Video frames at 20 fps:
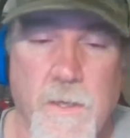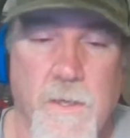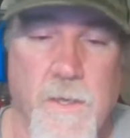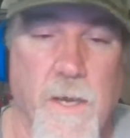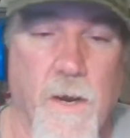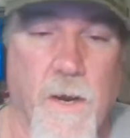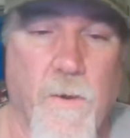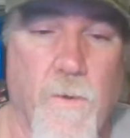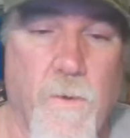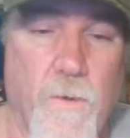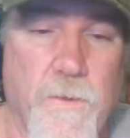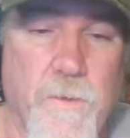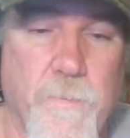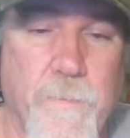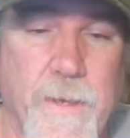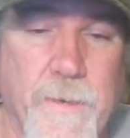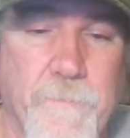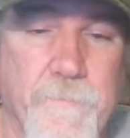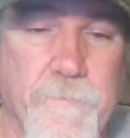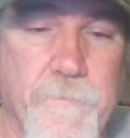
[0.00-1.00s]
Get a hold of
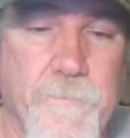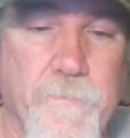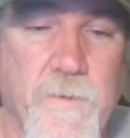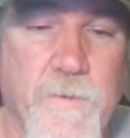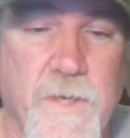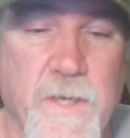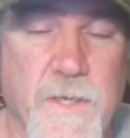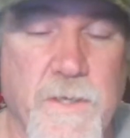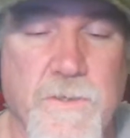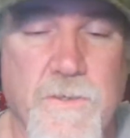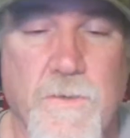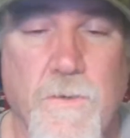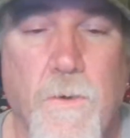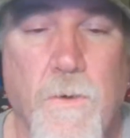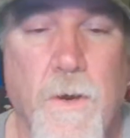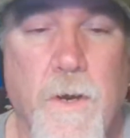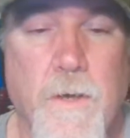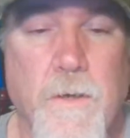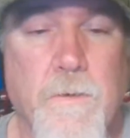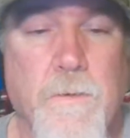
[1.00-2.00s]
me.
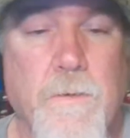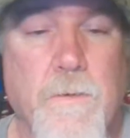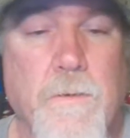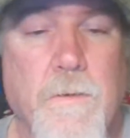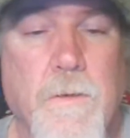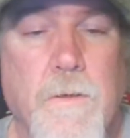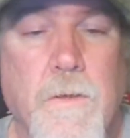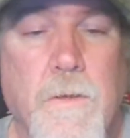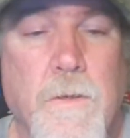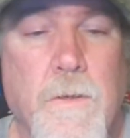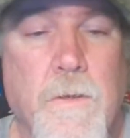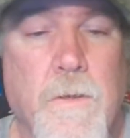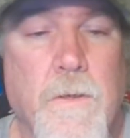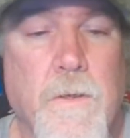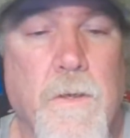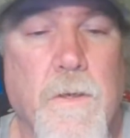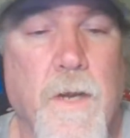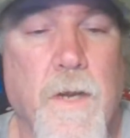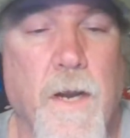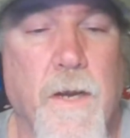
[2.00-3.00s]
Discord
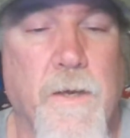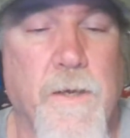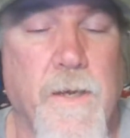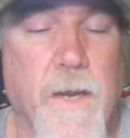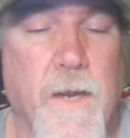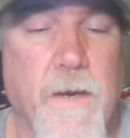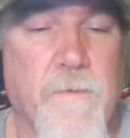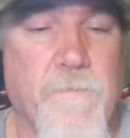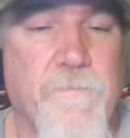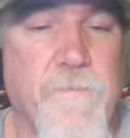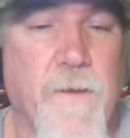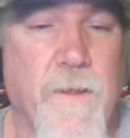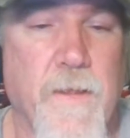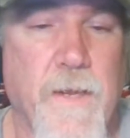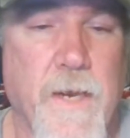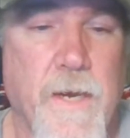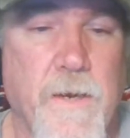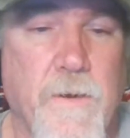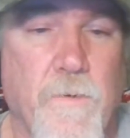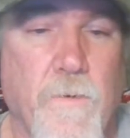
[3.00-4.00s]
on the
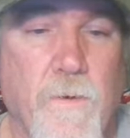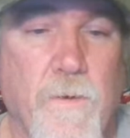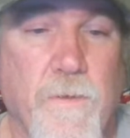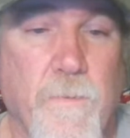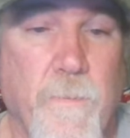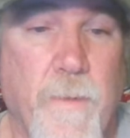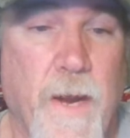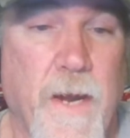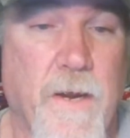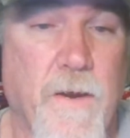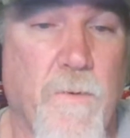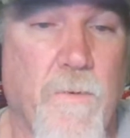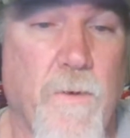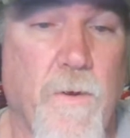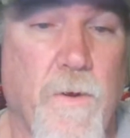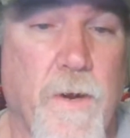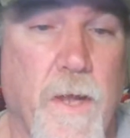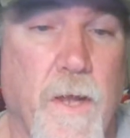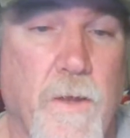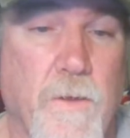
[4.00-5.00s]
unaffiliated or the Biker
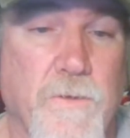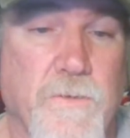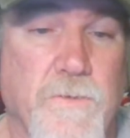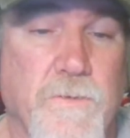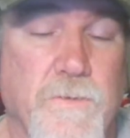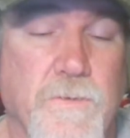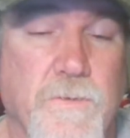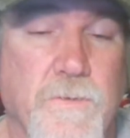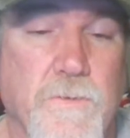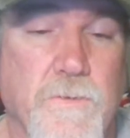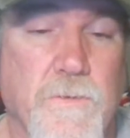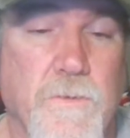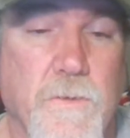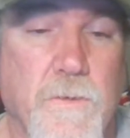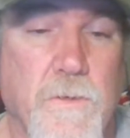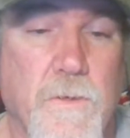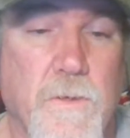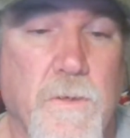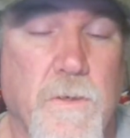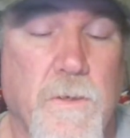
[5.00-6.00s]
Roadhouse
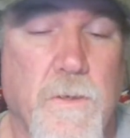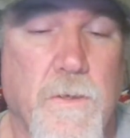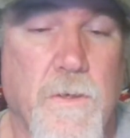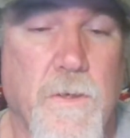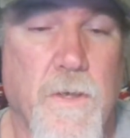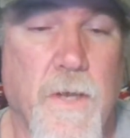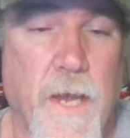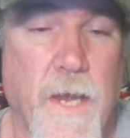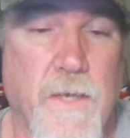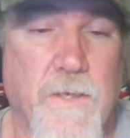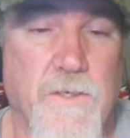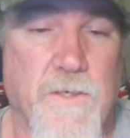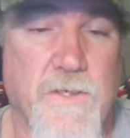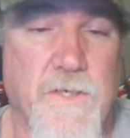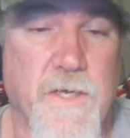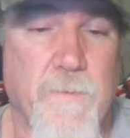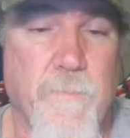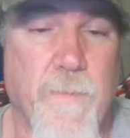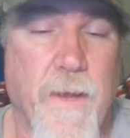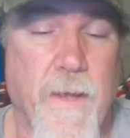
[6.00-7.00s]
at
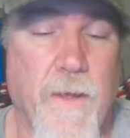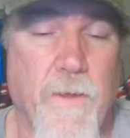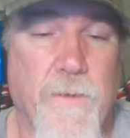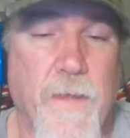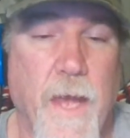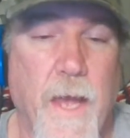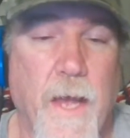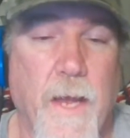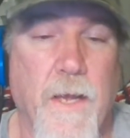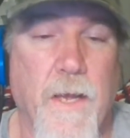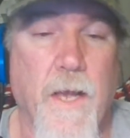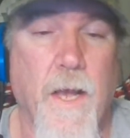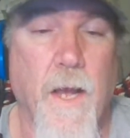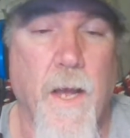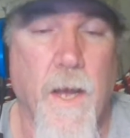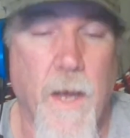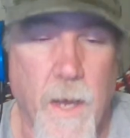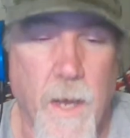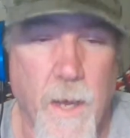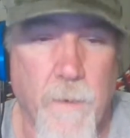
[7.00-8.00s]

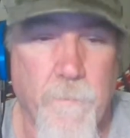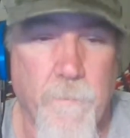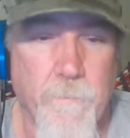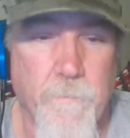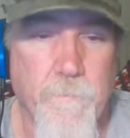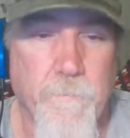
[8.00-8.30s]
gmail.com.